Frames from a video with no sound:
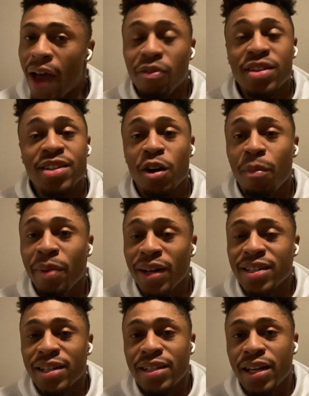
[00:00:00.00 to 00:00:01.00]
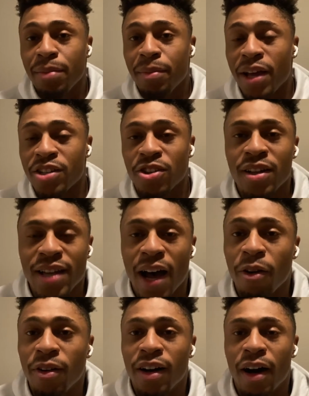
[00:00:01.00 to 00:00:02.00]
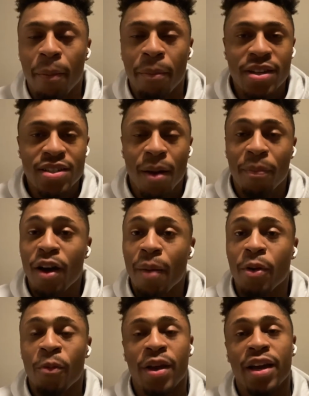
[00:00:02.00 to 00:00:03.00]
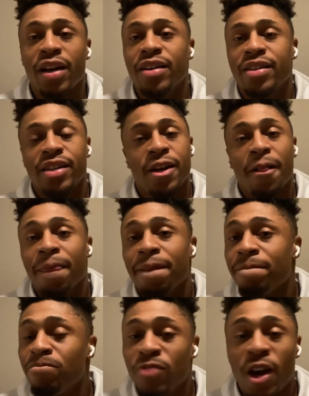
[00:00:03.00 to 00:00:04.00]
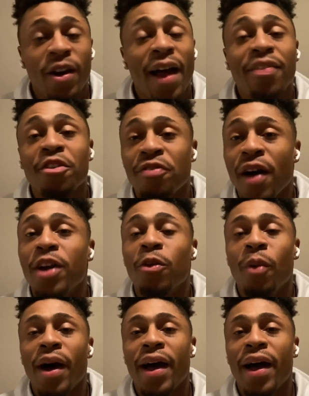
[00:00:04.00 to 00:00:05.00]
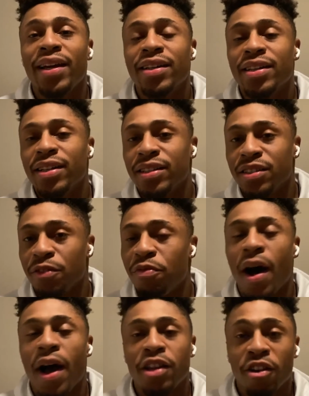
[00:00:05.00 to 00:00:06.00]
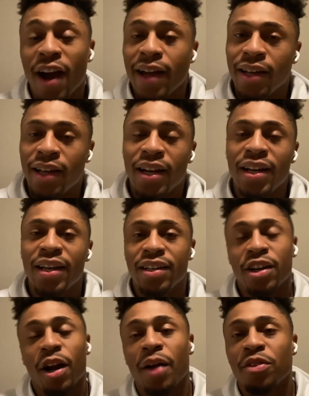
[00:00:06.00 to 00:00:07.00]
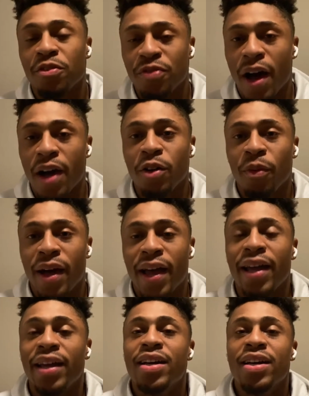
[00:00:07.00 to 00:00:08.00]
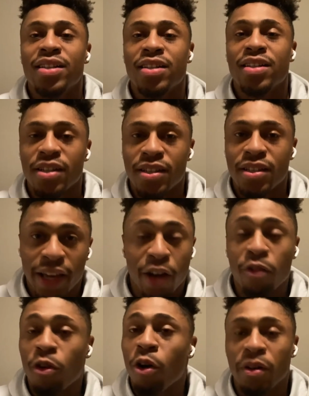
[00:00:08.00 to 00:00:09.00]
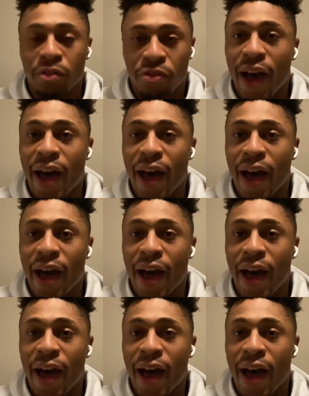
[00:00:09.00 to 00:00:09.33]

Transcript: every single Big Ten team that starts out this upcoming week, they're going to have to find a way to find their identity, and they're going to have to find a way to get rolling